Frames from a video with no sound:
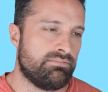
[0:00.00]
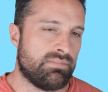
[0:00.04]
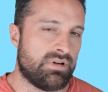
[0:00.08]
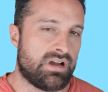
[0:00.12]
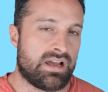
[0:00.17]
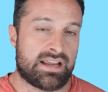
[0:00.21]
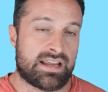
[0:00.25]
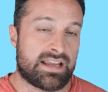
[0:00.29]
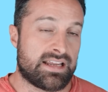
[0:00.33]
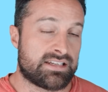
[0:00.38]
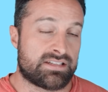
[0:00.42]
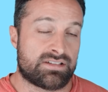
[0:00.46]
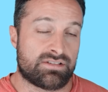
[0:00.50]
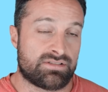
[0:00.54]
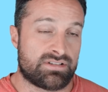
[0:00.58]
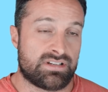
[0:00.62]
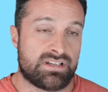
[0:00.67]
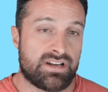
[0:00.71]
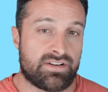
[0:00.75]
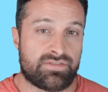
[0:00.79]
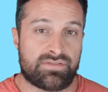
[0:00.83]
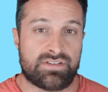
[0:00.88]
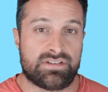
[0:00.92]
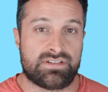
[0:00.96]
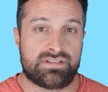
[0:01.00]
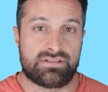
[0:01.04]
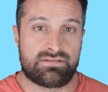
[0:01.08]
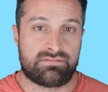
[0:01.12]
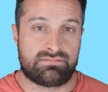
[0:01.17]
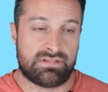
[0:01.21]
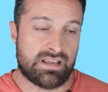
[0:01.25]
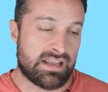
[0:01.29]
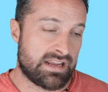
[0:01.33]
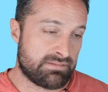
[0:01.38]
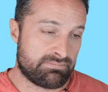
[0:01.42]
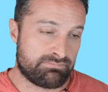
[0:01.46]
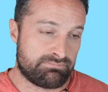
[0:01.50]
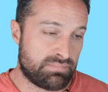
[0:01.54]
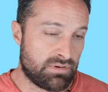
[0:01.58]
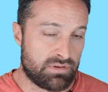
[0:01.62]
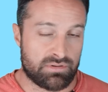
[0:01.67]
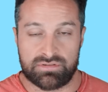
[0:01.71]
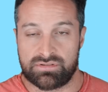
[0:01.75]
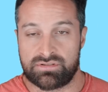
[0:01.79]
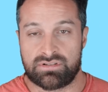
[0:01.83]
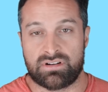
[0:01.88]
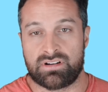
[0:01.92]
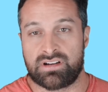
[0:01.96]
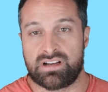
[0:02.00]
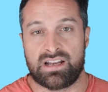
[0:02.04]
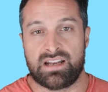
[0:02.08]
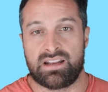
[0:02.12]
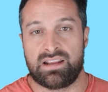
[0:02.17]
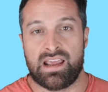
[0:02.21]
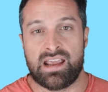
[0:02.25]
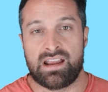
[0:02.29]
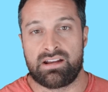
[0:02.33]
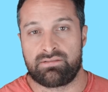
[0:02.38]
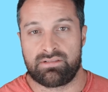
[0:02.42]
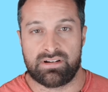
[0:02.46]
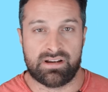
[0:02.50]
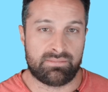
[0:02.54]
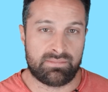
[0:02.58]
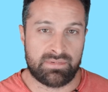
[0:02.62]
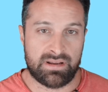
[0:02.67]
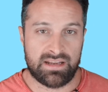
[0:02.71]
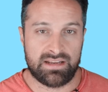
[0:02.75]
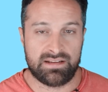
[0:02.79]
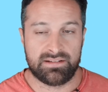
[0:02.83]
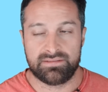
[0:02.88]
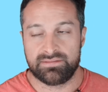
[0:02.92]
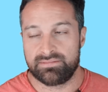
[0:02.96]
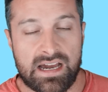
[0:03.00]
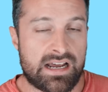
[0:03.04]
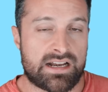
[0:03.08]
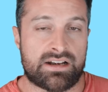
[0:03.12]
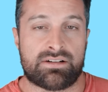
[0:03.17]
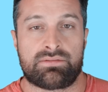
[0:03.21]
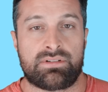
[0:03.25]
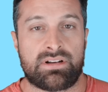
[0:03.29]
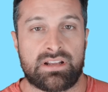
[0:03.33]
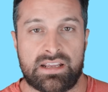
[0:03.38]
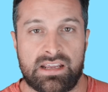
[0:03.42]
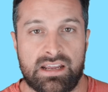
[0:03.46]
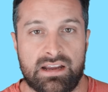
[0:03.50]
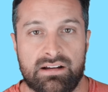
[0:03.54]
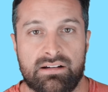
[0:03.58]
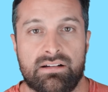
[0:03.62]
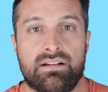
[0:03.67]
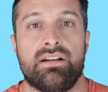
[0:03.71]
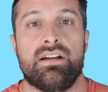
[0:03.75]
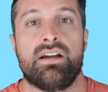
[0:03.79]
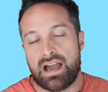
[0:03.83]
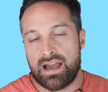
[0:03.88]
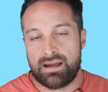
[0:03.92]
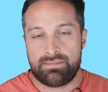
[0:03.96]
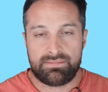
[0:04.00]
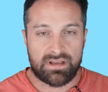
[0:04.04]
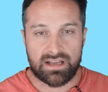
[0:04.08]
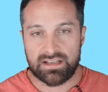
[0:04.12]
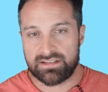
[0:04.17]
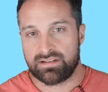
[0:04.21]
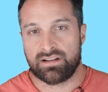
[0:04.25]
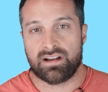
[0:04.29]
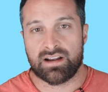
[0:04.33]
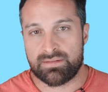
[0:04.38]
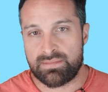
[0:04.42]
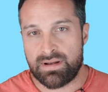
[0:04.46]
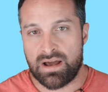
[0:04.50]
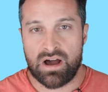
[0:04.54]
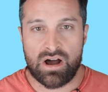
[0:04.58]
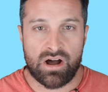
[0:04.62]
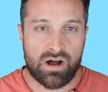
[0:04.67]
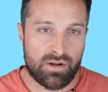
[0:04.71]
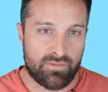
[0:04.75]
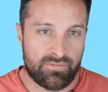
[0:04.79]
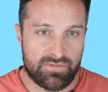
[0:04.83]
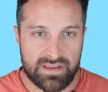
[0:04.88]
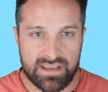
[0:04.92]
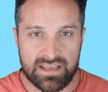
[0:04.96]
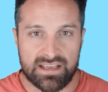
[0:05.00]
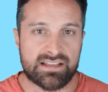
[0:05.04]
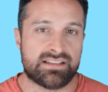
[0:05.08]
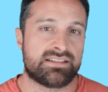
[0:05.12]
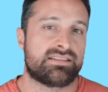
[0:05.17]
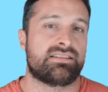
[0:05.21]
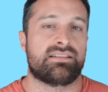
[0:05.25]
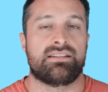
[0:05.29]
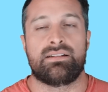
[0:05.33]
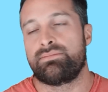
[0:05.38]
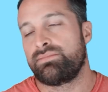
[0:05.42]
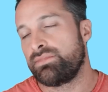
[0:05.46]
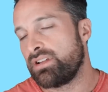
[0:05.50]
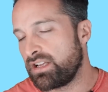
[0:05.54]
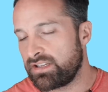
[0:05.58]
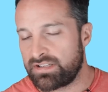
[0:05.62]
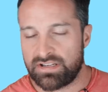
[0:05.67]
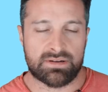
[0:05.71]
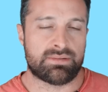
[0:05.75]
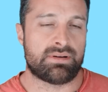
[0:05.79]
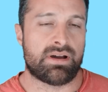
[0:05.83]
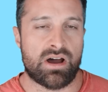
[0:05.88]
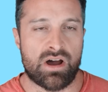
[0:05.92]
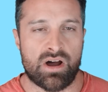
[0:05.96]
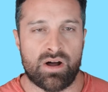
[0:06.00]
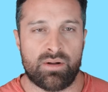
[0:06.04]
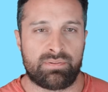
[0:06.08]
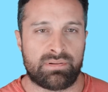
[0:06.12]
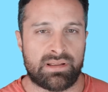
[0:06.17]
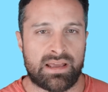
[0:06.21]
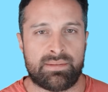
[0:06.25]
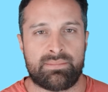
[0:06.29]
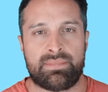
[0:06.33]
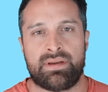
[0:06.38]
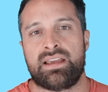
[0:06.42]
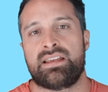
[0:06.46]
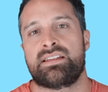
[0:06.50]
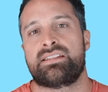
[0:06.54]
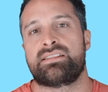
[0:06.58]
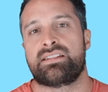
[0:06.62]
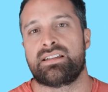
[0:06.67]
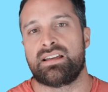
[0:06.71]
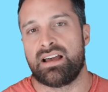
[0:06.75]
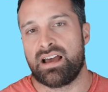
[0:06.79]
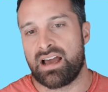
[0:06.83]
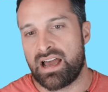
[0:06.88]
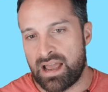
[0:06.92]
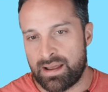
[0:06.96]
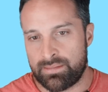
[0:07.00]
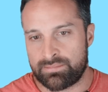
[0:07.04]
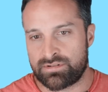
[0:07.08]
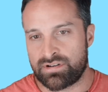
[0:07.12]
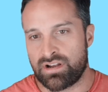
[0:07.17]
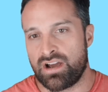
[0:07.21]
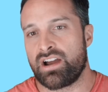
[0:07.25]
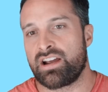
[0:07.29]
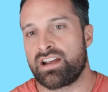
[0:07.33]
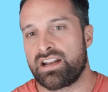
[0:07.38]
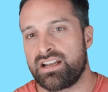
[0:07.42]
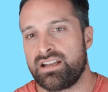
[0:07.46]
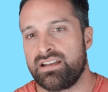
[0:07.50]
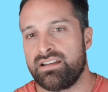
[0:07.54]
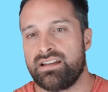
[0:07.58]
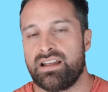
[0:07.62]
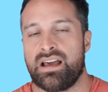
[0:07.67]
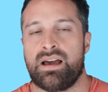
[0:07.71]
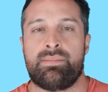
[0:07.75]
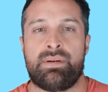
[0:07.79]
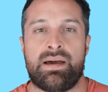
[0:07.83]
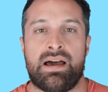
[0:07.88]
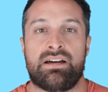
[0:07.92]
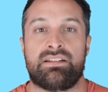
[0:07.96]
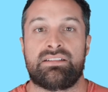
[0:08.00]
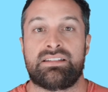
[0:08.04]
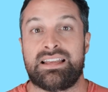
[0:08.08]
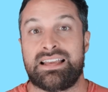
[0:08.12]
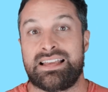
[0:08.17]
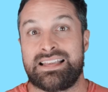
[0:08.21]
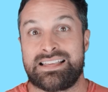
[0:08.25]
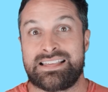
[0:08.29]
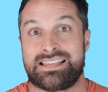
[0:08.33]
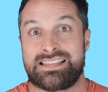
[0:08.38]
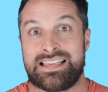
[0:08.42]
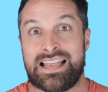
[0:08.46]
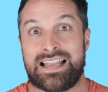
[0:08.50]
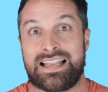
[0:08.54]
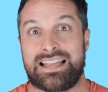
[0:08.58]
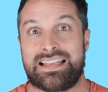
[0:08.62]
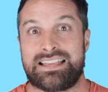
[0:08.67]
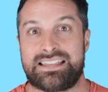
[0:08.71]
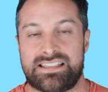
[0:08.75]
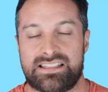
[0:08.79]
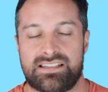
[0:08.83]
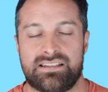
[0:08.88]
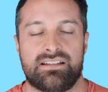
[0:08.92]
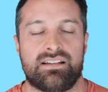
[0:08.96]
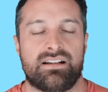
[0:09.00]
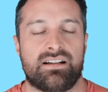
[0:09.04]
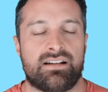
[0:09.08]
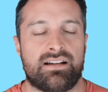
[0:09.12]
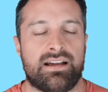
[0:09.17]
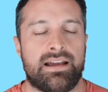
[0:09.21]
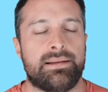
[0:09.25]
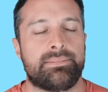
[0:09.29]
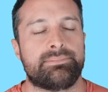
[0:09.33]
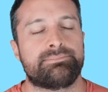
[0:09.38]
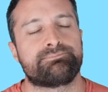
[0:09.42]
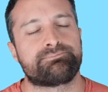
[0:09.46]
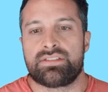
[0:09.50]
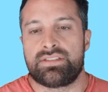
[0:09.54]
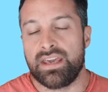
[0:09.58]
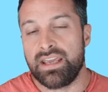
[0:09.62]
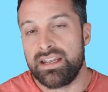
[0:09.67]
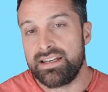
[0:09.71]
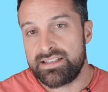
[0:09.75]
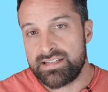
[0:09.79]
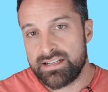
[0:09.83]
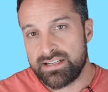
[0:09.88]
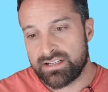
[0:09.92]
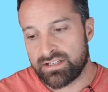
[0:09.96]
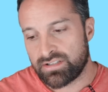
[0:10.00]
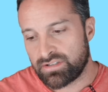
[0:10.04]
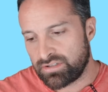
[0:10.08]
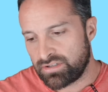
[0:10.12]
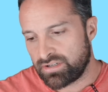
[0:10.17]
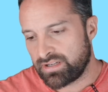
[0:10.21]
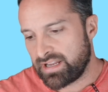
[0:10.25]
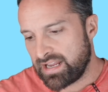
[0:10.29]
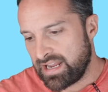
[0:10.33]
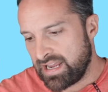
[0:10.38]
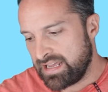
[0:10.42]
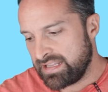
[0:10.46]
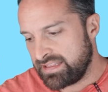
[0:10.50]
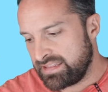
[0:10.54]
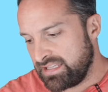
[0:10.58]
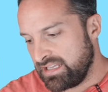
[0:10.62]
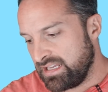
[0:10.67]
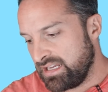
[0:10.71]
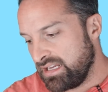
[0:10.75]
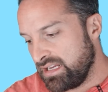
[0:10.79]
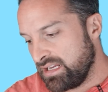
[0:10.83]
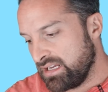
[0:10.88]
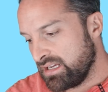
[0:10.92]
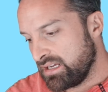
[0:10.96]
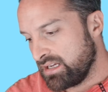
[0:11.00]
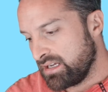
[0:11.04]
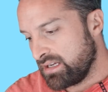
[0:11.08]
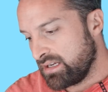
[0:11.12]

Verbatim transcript: I guess there's a difference. They both start getting angry at me. I don't really care. I'm not talking about all vegans, I'm not talking about all plant based. I'm talking about zealots, all right? They tend to look at the